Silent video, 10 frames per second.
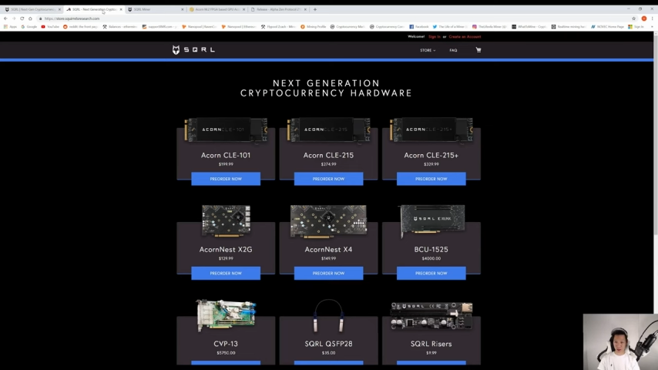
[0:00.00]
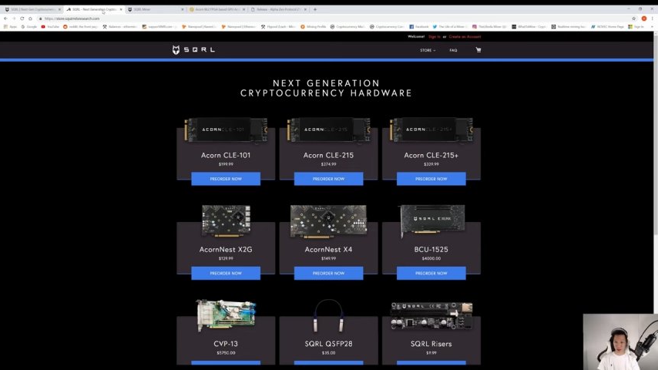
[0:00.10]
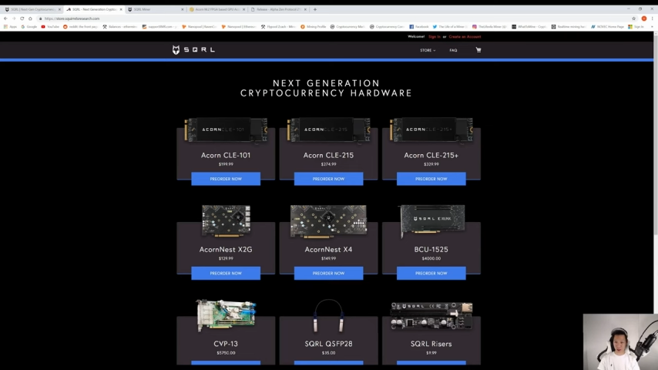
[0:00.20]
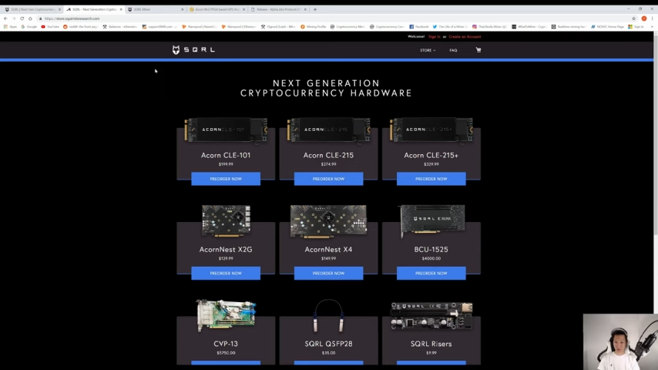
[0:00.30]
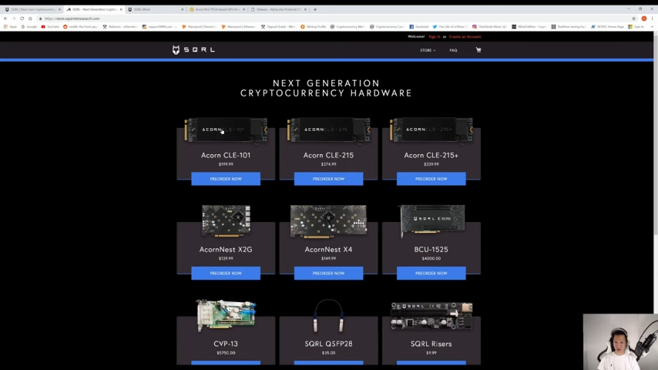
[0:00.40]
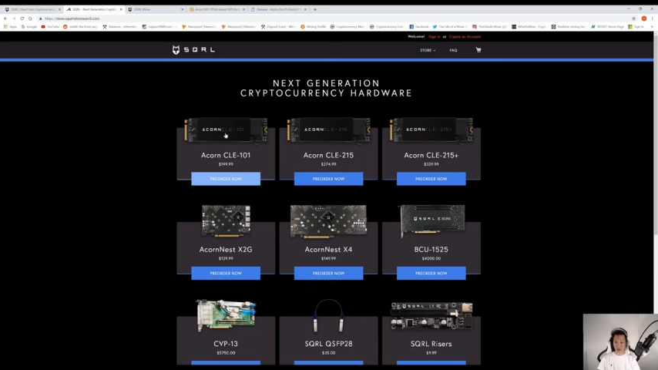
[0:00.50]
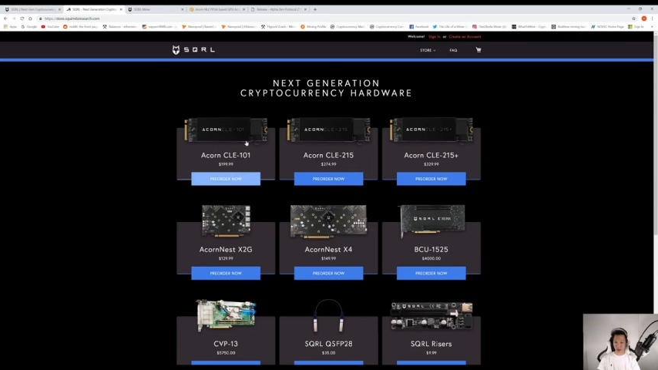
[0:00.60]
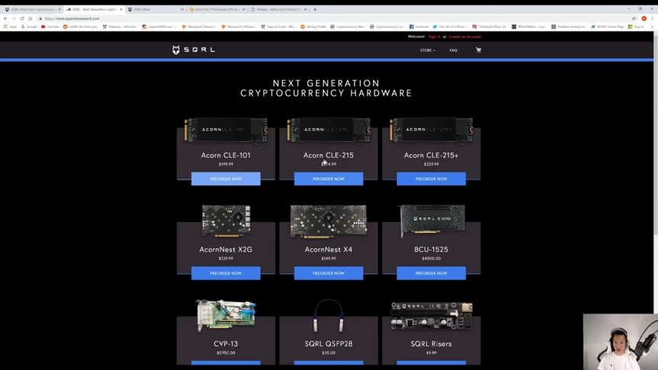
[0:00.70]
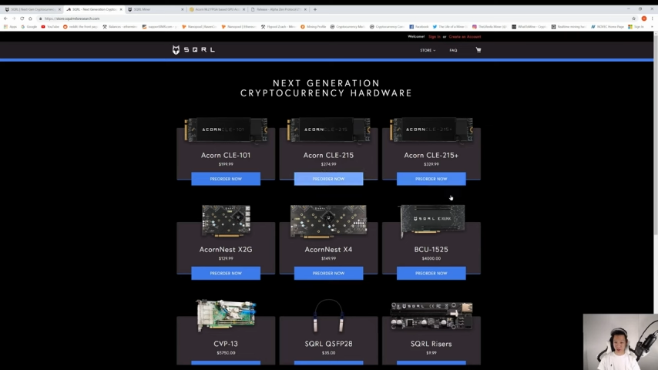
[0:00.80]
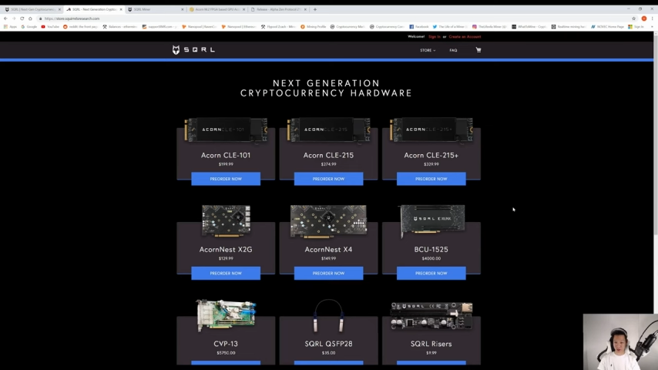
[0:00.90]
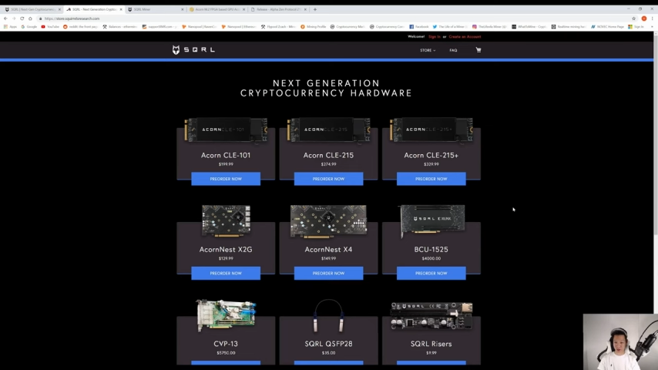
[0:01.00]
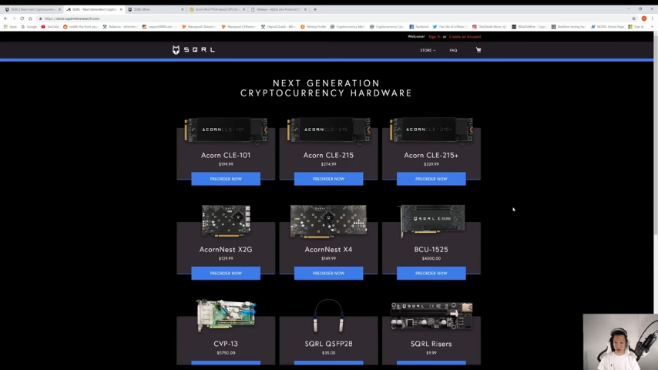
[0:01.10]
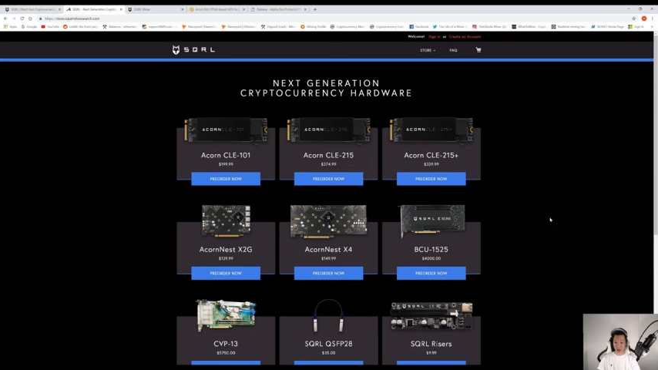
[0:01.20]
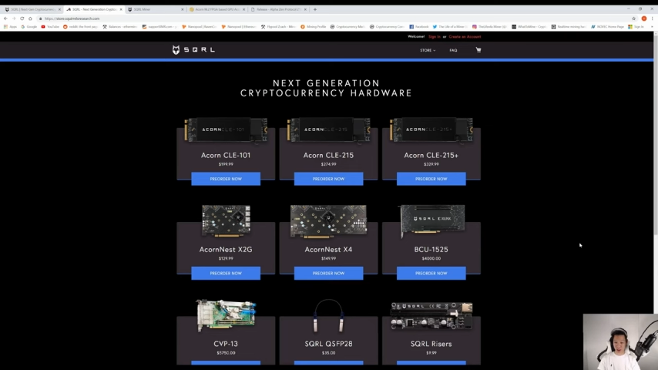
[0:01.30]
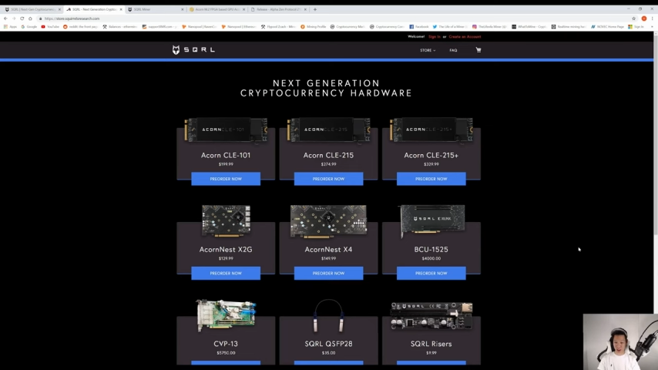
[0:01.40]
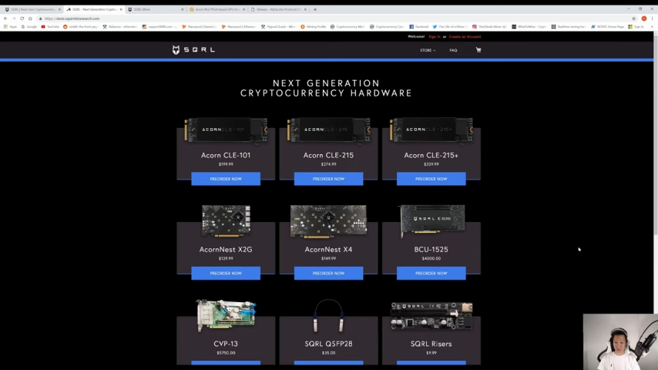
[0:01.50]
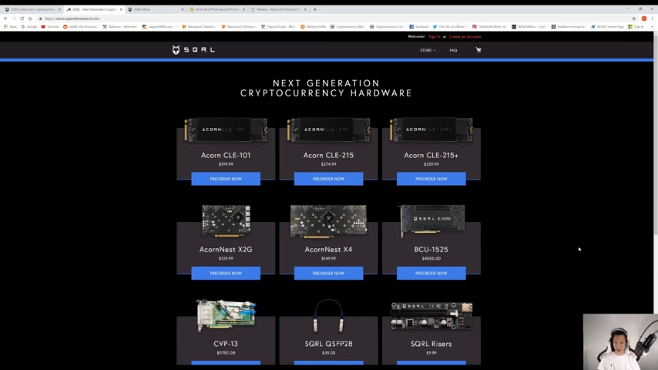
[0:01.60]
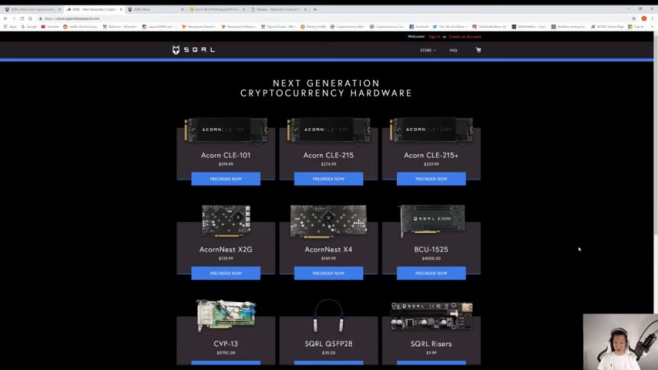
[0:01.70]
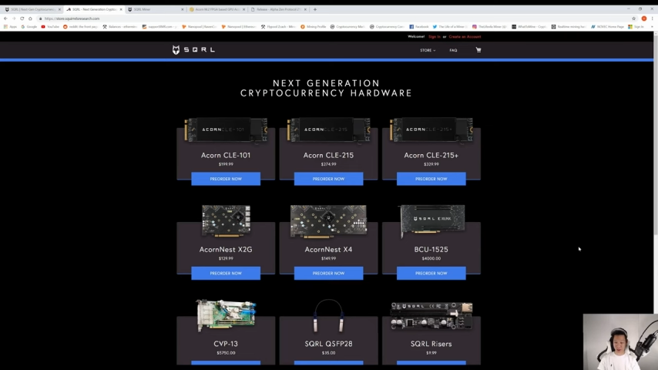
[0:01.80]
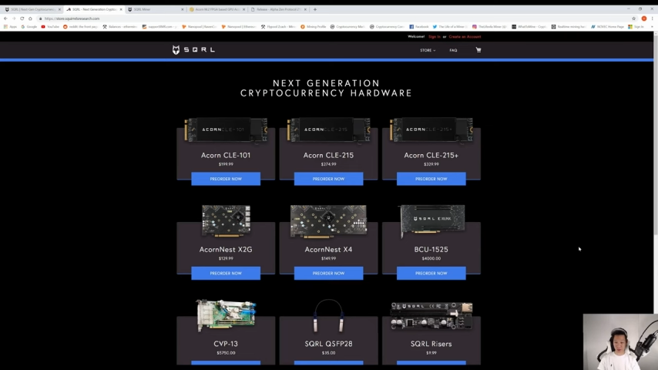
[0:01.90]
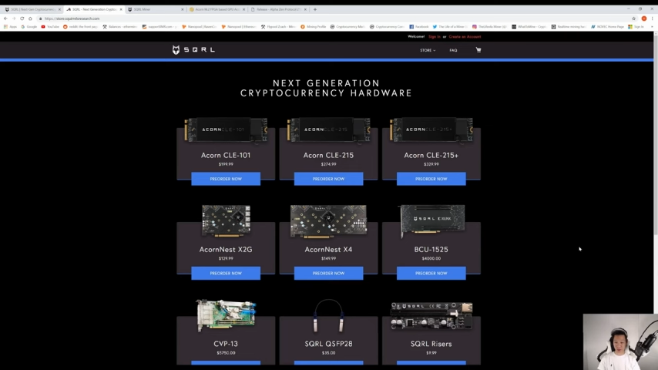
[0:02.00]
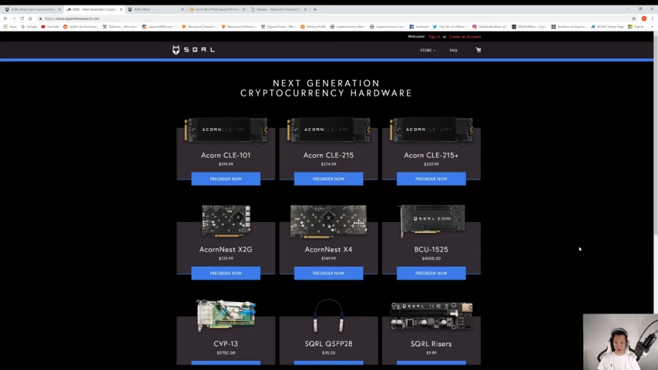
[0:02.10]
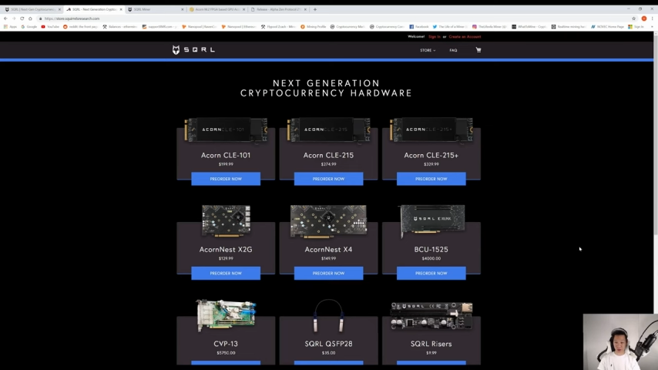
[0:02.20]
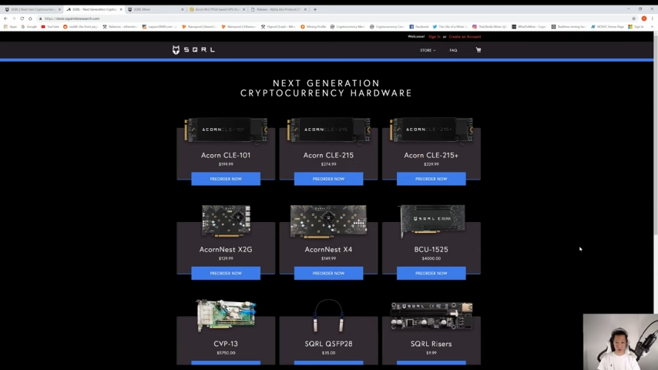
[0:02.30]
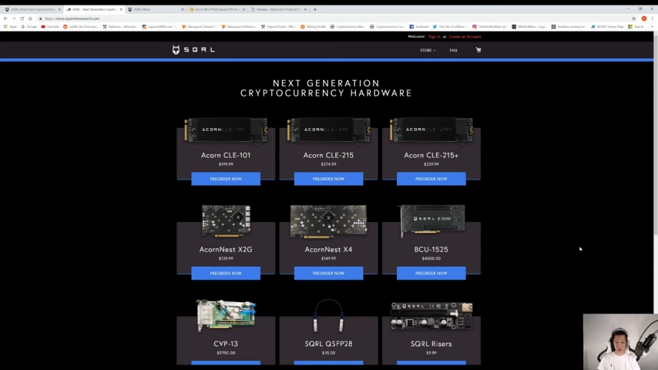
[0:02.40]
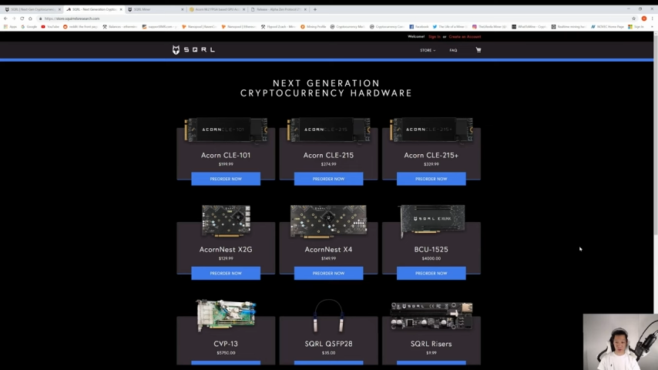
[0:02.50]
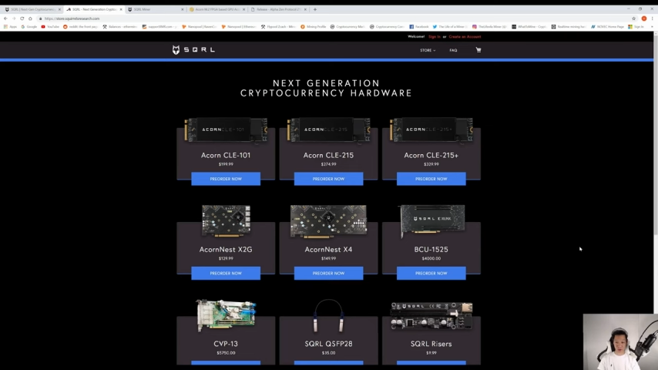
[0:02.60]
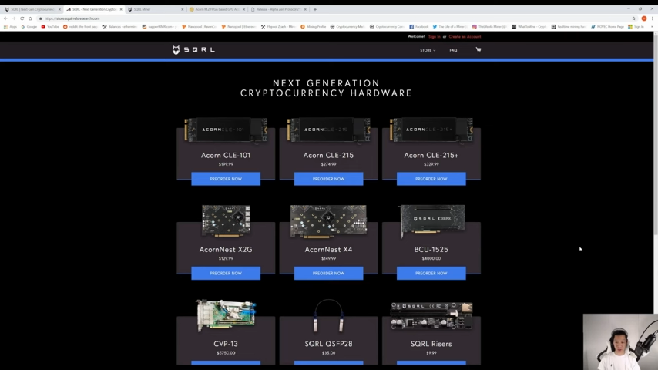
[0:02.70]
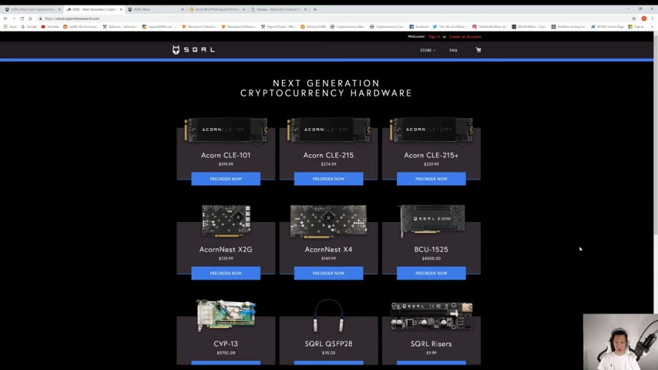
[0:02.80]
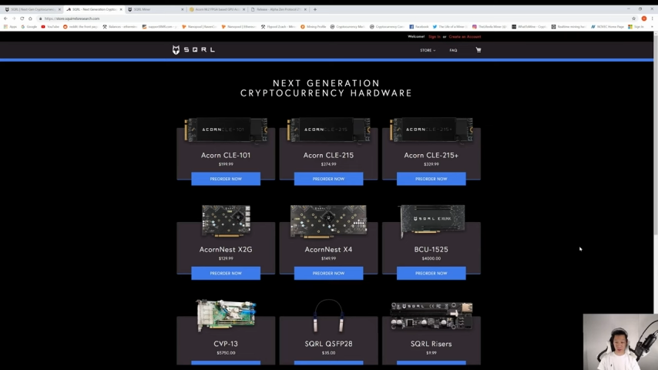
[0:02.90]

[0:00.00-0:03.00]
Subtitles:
(no speaker visible)